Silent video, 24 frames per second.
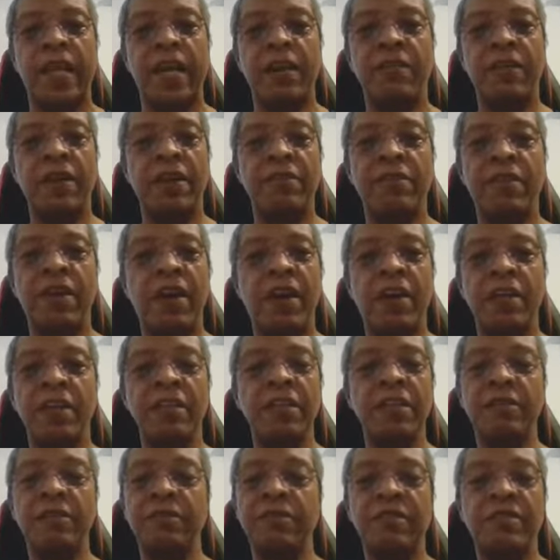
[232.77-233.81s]
I've
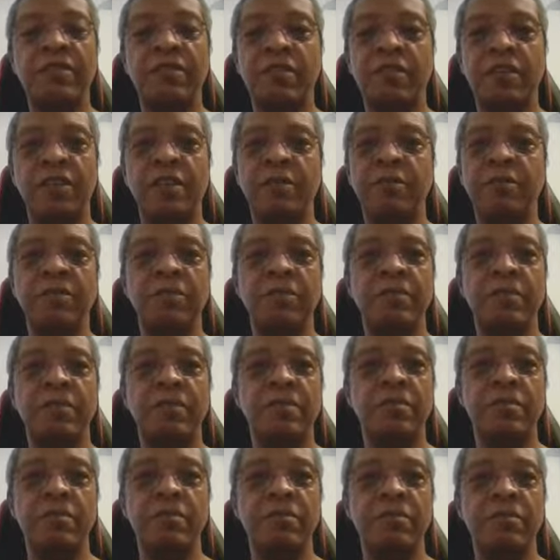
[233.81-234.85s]
hardly ever heard them
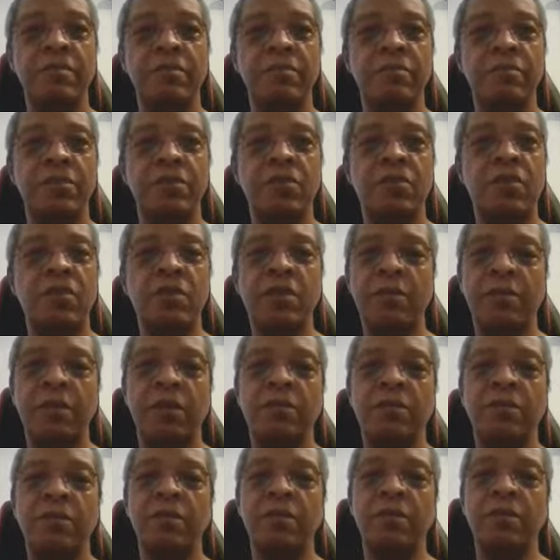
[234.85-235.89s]
talk
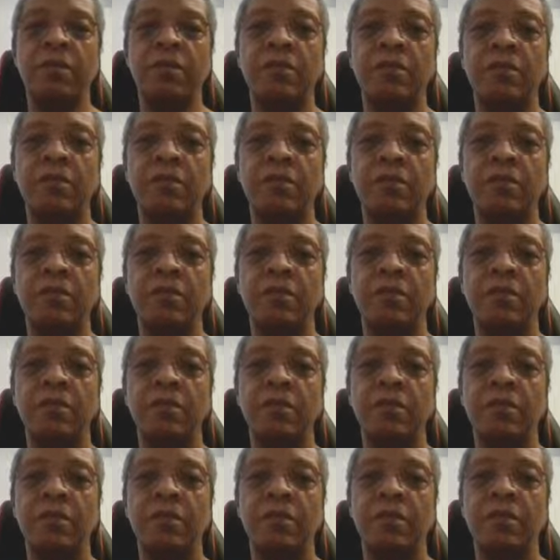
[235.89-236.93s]
about
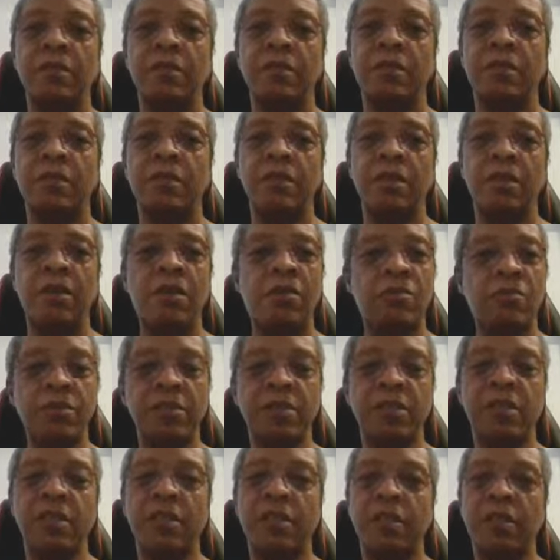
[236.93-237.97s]
how
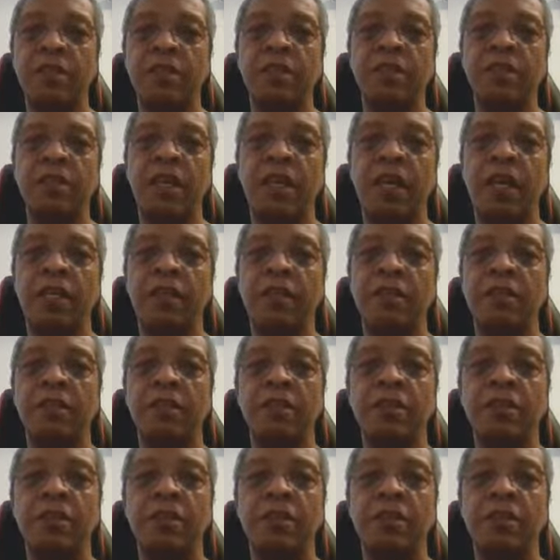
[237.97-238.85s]
is it that